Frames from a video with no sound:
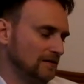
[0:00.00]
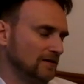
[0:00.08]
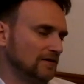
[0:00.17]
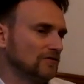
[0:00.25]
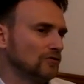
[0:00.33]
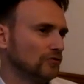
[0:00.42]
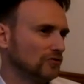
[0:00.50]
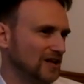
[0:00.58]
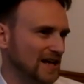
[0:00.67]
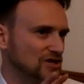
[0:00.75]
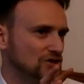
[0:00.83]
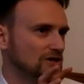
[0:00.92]
And this is also
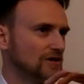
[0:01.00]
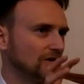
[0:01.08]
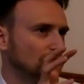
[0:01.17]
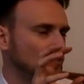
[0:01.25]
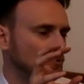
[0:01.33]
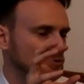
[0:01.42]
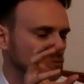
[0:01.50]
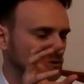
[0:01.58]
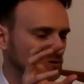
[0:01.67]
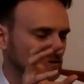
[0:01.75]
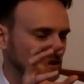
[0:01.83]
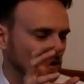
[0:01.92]
the engineering approach,
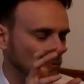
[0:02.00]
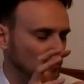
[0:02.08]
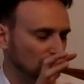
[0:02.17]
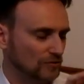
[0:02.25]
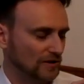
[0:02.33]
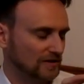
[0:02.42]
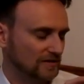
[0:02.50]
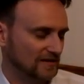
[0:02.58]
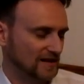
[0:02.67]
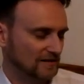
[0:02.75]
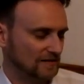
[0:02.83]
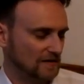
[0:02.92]
because I want to
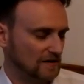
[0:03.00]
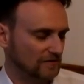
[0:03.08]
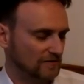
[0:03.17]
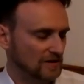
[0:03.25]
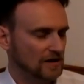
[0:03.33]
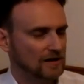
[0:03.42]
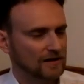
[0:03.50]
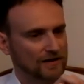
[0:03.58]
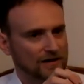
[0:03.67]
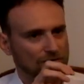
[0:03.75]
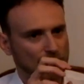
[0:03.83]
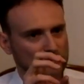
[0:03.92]
understand stuff
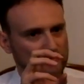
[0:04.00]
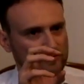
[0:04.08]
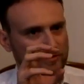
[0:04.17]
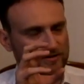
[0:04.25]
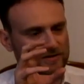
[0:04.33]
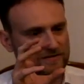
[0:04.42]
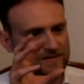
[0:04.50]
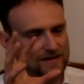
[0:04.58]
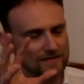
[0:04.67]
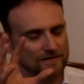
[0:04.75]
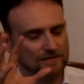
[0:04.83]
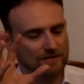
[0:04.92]
and I want to
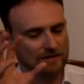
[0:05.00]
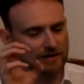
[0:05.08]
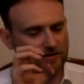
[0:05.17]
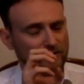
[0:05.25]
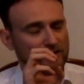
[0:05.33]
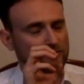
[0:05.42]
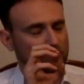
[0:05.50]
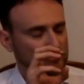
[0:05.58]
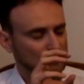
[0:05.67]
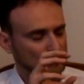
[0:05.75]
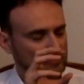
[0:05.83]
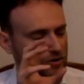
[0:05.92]
understand uh, and I want
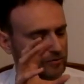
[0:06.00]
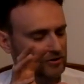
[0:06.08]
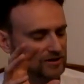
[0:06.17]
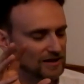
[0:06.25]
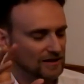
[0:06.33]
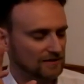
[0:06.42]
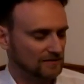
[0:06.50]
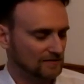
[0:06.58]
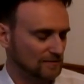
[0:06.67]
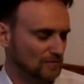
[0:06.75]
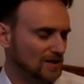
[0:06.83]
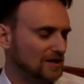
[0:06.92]
to communicate
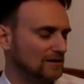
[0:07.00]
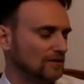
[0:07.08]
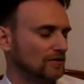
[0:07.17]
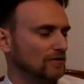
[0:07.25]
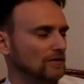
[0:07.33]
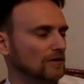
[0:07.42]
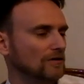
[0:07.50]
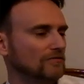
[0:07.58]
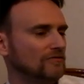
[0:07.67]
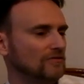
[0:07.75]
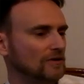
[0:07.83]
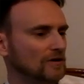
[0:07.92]
the meaning of
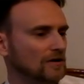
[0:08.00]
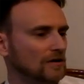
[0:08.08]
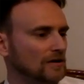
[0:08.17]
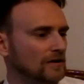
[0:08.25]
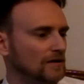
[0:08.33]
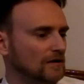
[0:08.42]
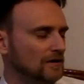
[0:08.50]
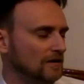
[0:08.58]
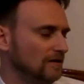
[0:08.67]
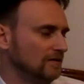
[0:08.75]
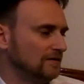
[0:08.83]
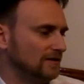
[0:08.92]

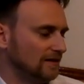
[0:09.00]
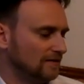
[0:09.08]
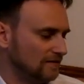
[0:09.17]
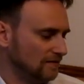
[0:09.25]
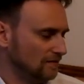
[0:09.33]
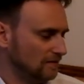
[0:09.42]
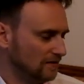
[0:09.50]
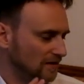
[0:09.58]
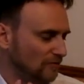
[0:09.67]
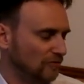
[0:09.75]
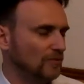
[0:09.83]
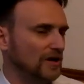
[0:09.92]
that
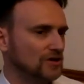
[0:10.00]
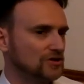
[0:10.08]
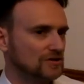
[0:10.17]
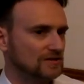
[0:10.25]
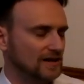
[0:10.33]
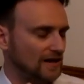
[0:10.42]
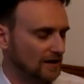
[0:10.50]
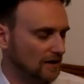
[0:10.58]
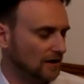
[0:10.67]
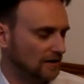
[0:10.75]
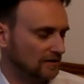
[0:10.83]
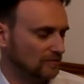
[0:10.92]
information that I
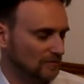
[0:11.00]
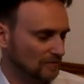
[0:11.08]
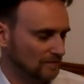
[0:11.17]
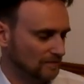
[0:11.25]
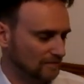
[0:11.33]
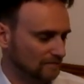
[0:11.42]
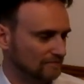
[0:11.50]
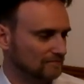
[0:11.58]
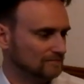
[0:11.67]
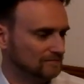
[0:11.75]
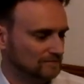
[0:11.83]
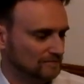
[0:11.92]
got. I see. I
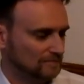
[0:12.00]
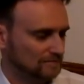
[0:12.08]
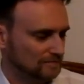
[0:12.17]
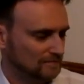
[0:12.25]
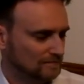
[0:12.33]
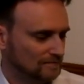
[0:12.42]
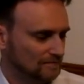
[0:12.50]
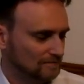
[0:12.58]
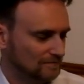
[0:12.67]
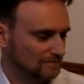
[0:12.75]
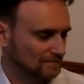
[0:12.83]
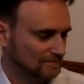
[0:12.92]
think it would be a
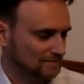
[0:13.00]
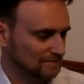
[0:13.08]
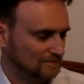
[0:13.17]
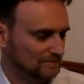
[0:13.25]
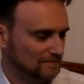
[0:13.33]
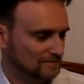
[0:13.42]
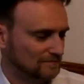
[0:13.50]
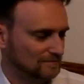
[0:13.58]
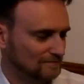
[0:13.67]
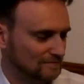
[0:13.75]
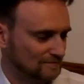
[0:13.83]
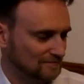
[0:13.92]
useful addition to
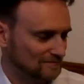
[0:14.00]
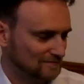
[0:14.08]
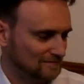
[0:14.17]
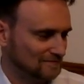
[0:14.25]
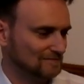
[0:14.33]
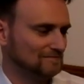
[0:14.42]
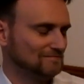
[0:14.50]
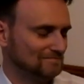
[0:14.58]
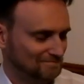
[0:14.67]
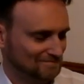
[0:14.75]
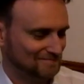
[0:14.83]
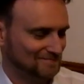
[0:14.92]
Binkov's team, but
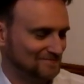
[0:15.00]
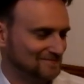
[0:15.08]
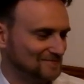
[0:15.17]
uh,